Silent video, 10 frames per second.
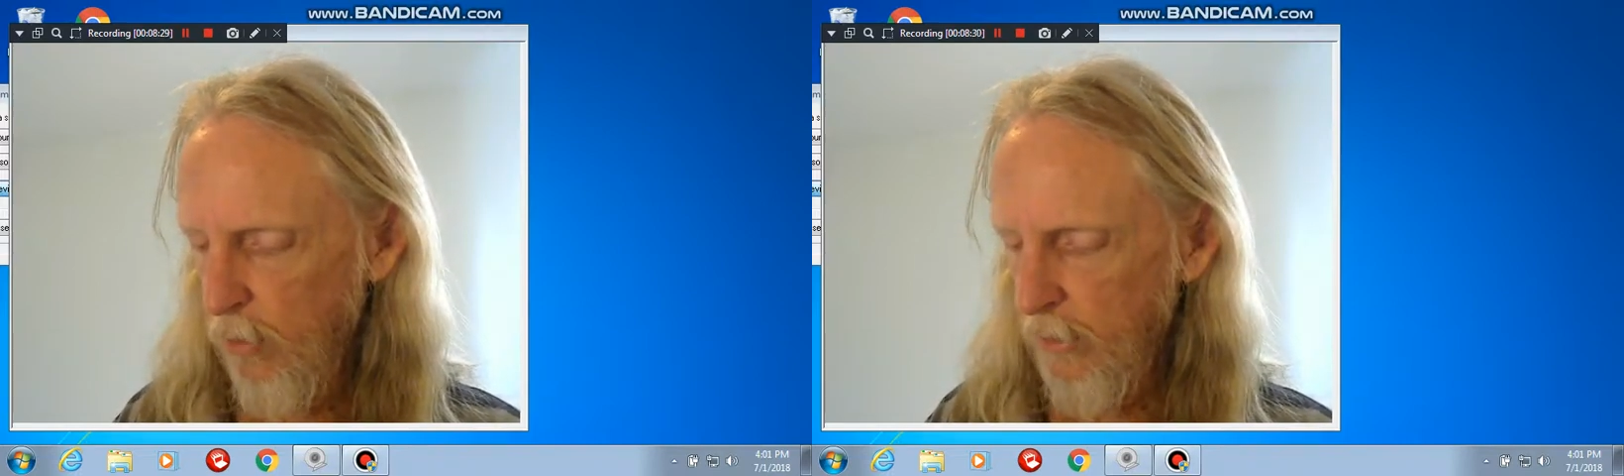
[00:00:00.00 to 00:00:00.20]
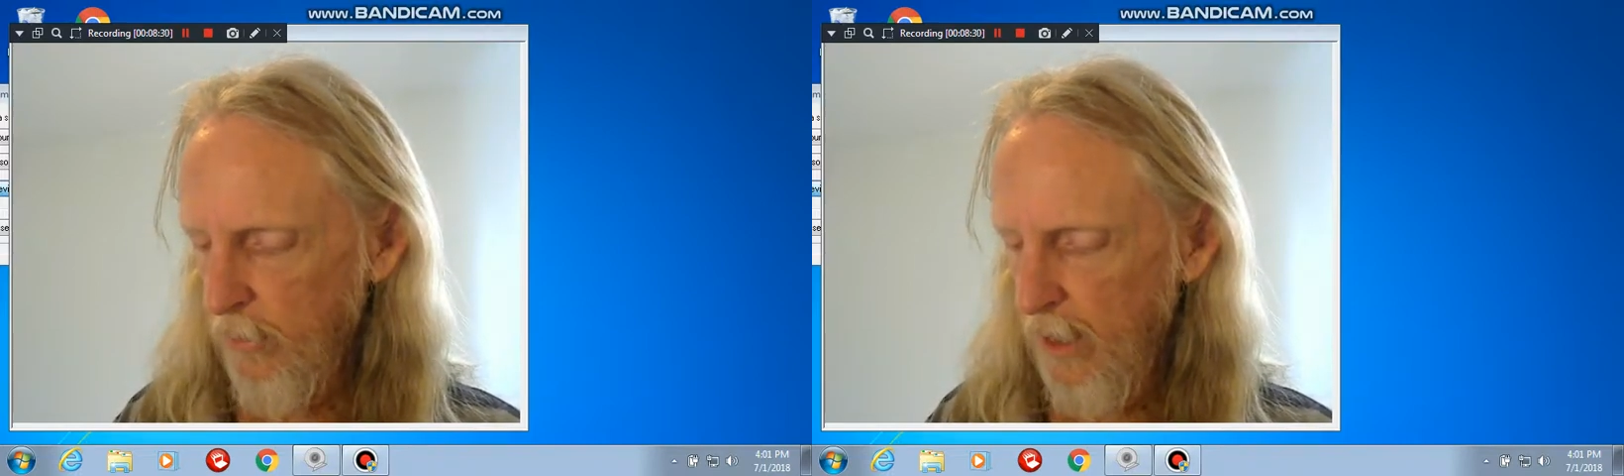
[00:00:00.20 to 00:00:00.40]

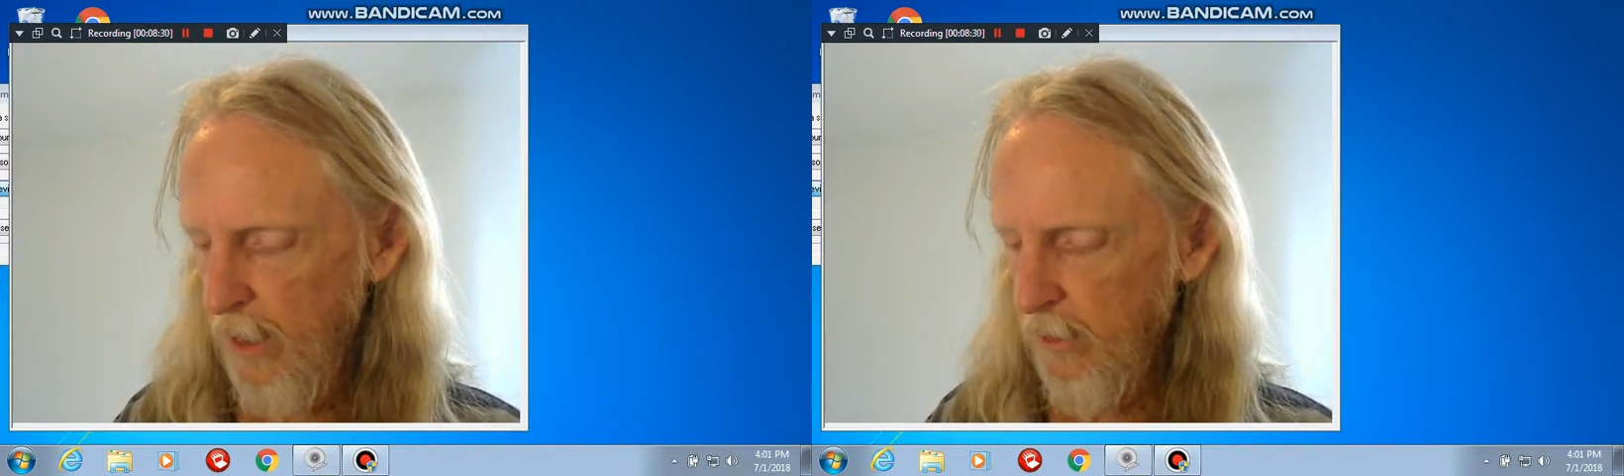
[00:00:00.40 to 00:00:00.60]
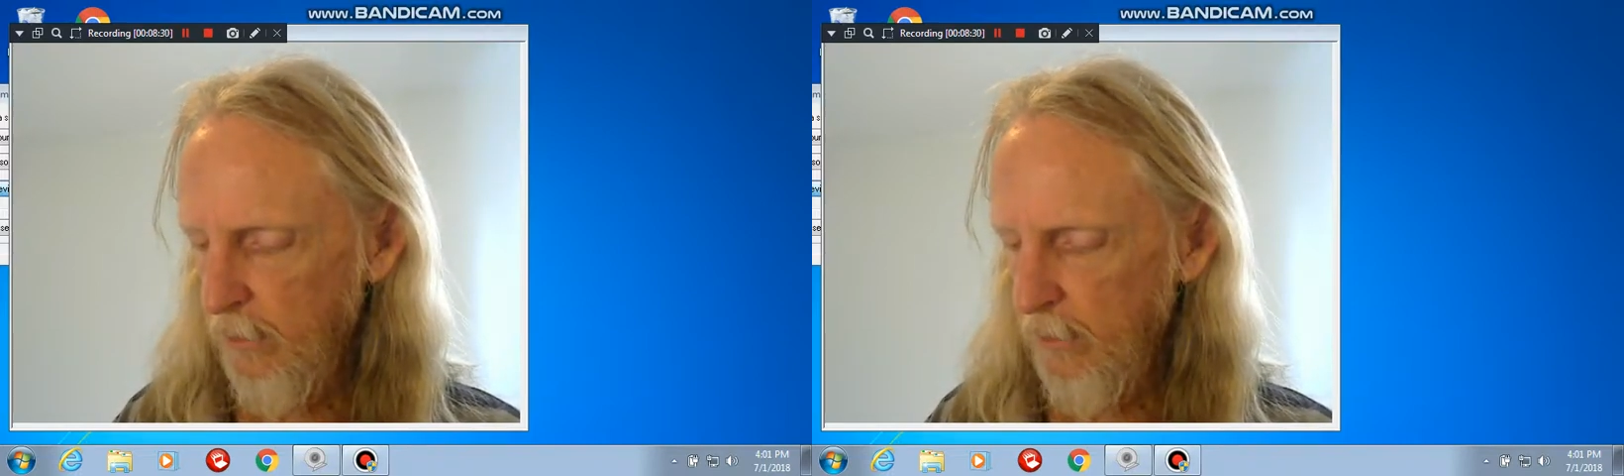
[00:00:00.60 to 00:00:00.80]
and
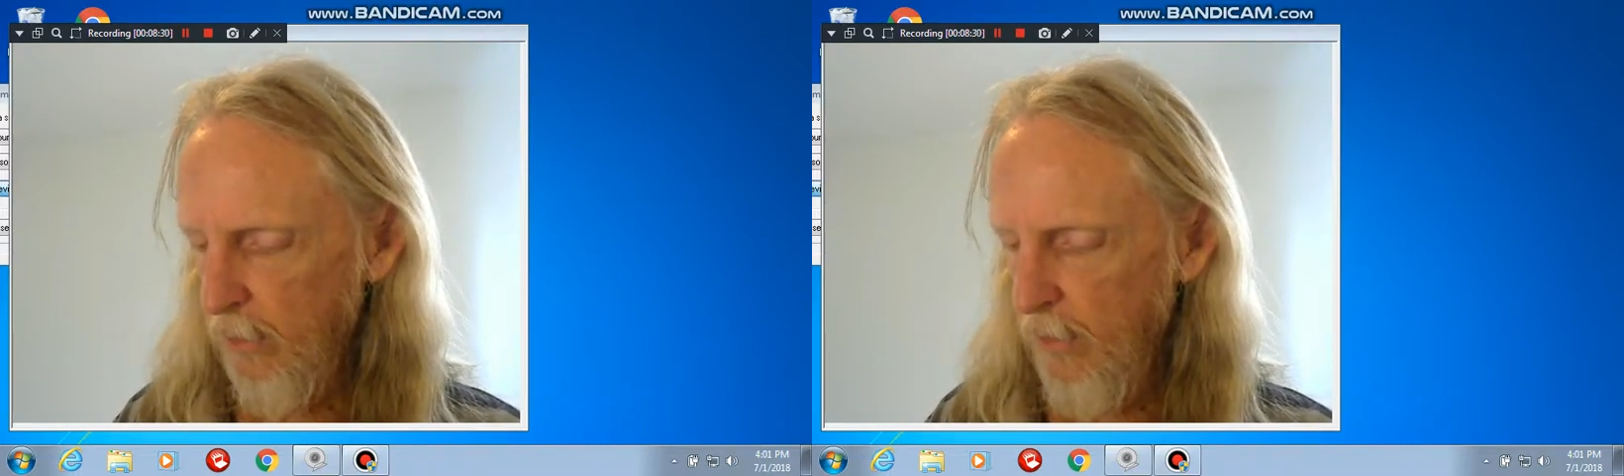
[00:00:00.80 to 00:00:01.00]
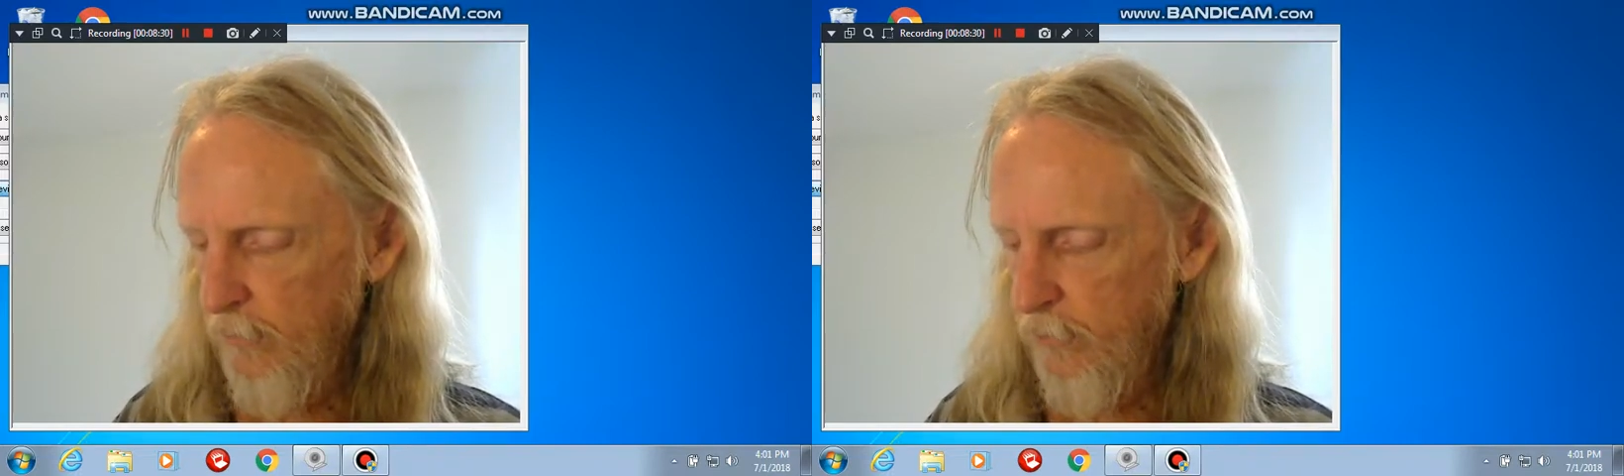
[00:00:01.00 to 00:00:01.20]
men
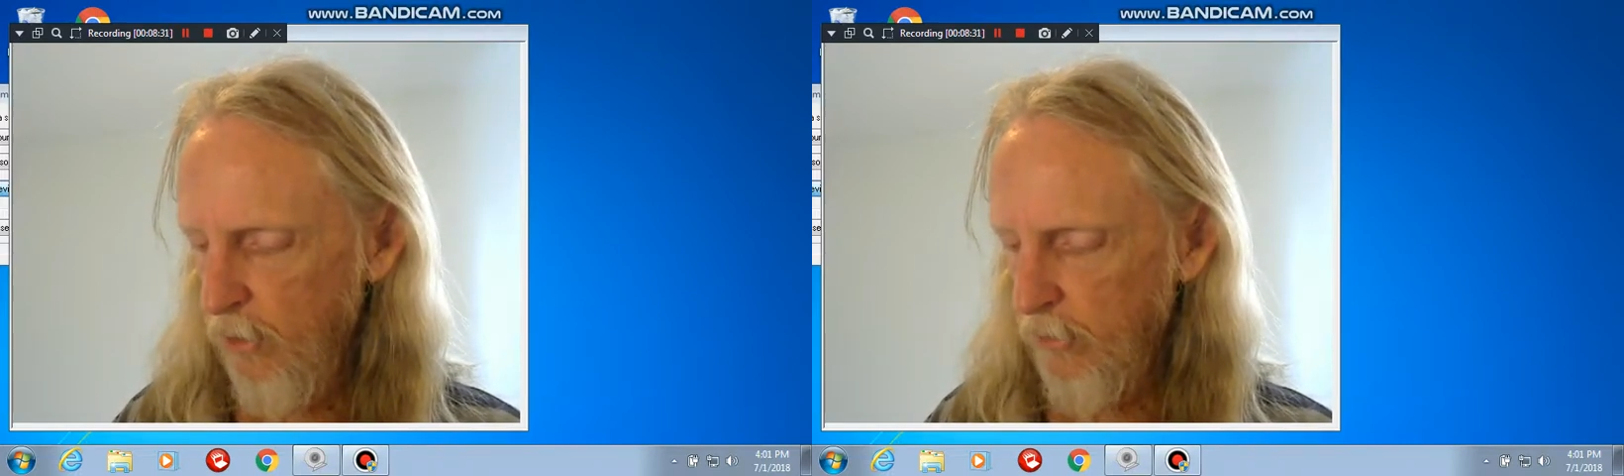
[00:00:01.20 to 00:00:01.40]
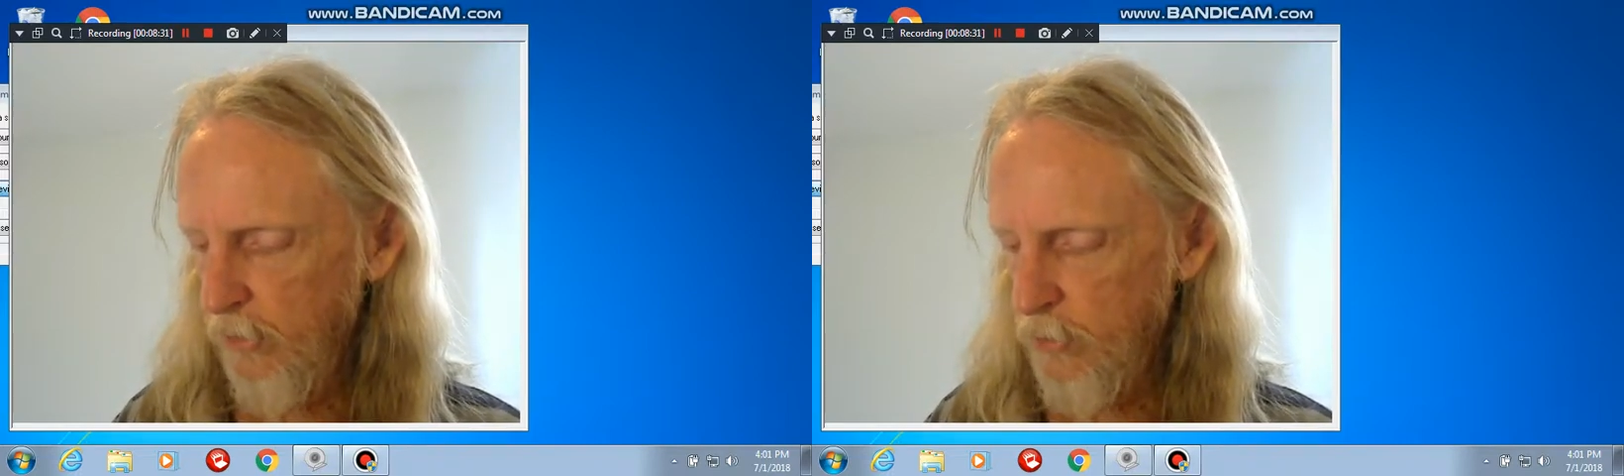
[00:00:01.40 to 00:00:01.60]
love
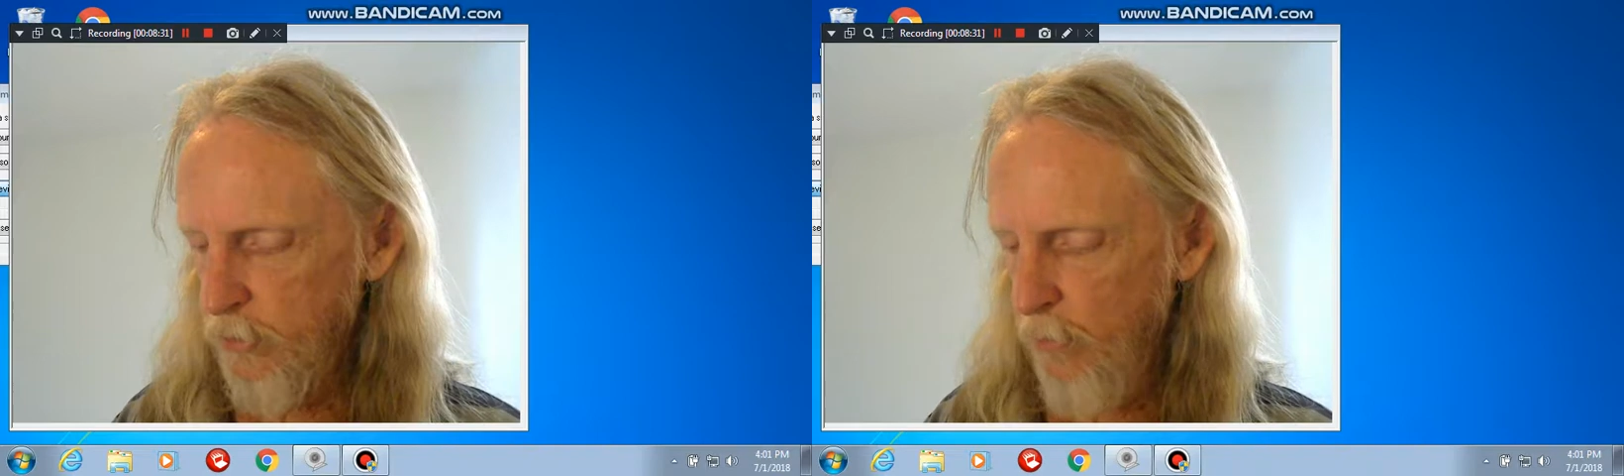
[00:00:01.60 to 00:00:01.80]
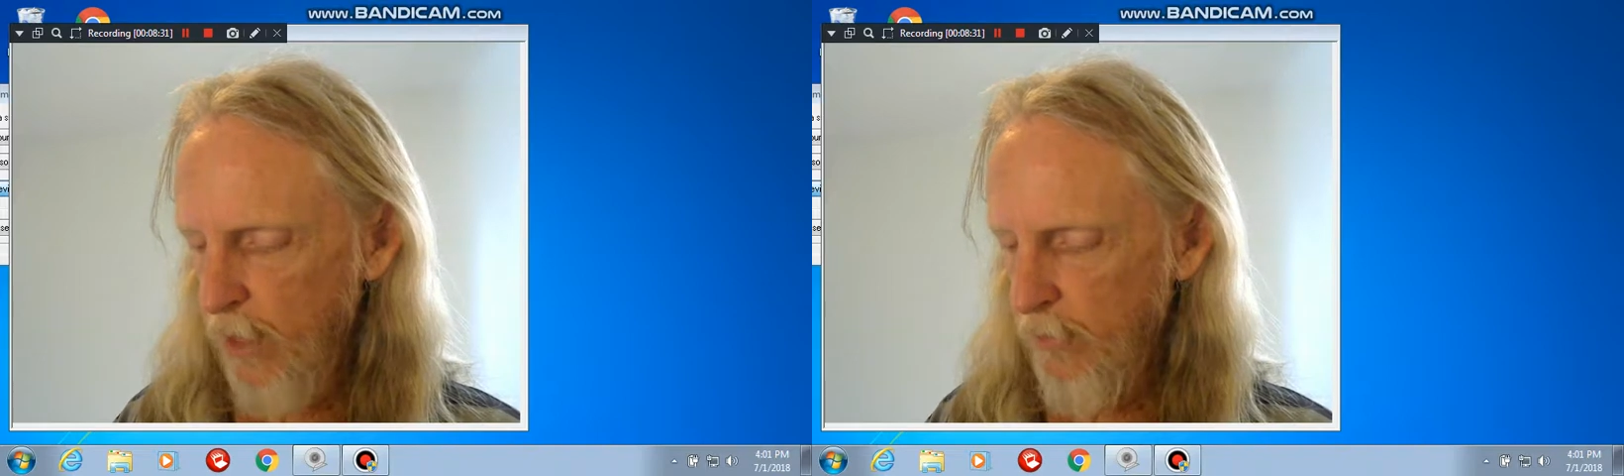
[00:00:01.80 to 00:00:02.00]
darkness
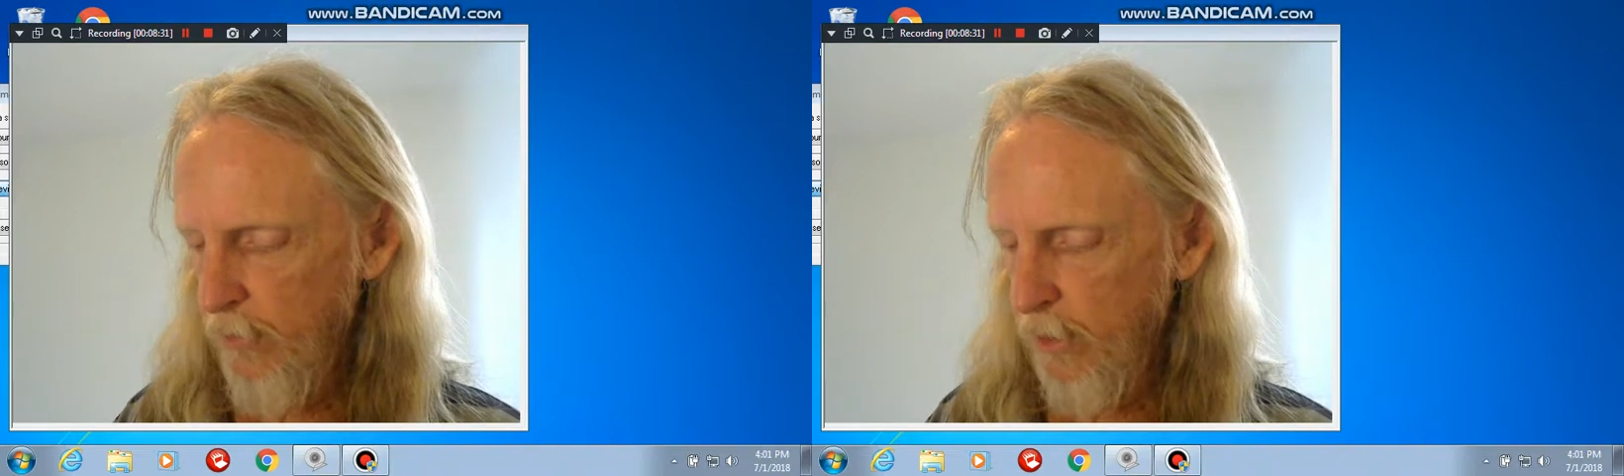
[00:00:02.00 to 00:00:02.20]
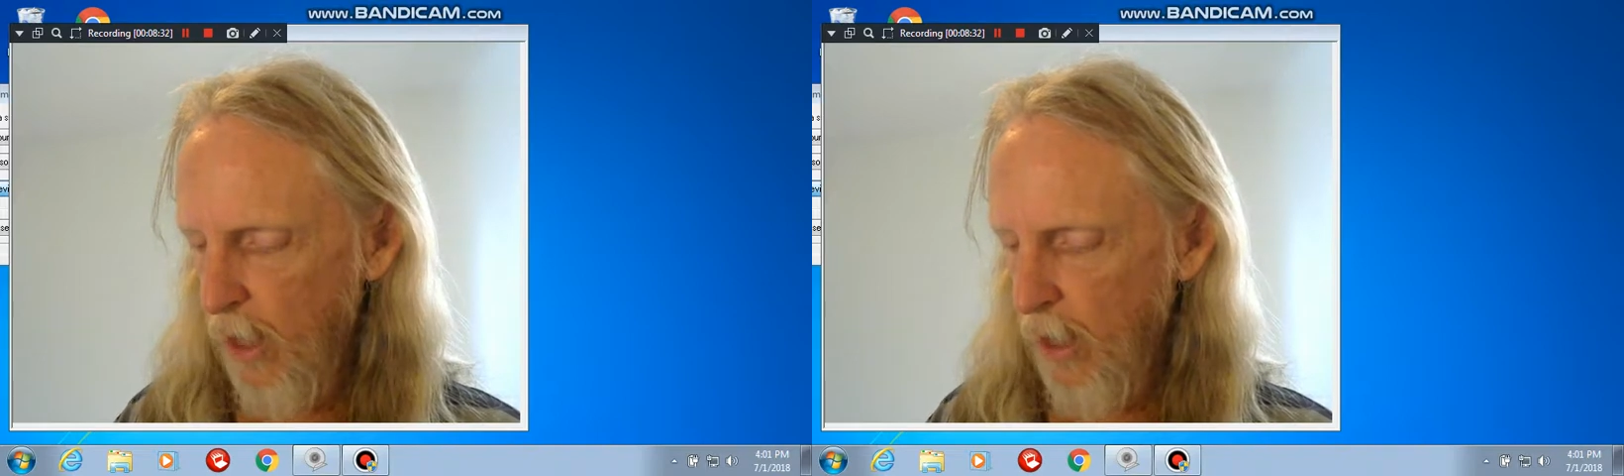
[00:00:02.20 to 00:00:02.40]
rather than
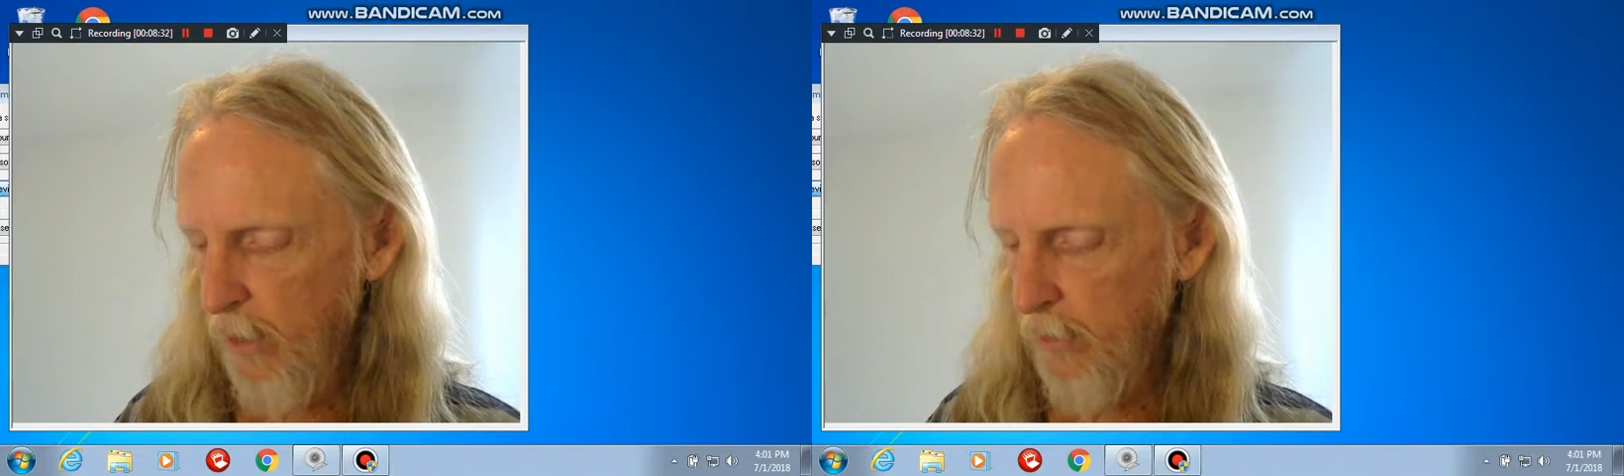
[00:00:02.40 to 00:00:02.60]
light,